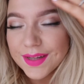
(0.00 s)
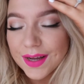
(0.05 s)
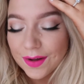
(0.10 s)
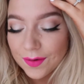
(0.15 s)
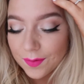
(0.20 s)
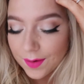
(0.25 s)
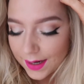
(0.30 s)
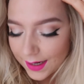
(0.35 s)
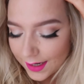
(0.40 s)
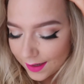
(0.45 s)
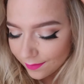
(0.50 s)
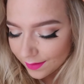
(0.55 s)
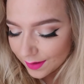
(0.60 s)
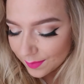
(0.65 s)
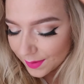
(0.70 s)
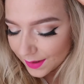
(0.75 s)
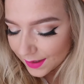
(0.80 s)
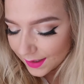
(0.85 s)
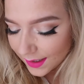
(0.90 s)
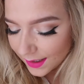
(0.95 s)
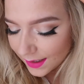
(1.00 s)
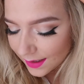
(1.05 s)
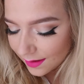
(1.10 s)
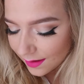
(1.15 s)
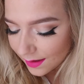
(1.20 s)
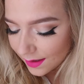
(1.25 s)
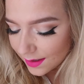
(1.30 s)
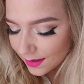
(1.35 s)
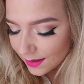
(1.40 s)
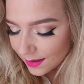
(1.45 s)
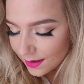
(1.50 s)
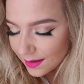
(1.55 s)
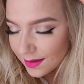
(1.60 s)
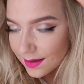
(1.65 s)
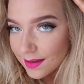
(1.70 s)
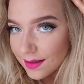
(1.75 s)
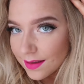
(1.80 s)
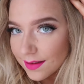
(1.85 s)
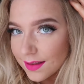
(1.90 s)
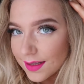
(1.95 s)
All right, everybody,
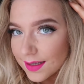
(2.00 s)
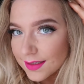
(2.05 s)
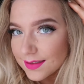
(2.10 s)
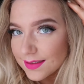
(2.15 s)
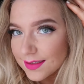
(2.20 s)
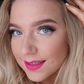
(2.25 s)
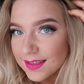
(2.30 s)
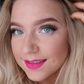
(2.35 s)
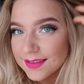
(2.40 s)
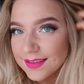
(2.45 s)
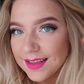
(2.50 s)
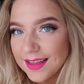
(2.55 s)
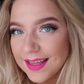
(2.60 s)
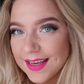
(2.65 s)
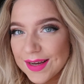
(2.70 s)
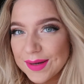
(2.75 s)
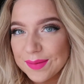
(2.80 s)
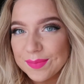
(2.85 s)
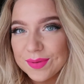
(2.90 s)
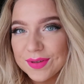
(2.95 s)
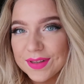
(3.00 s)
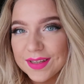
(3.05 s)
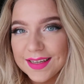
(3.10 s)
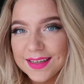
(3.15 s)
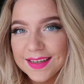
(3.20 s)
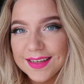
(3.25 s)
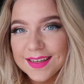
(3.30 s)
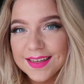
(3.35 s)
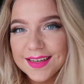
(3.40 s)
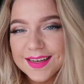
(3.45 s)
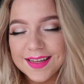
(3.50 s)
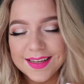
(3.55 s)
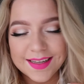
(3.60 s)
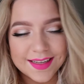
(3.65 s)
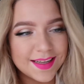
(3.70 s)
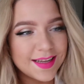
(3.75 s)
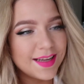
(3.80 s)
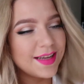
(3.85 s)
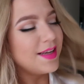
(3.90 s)
this is the completed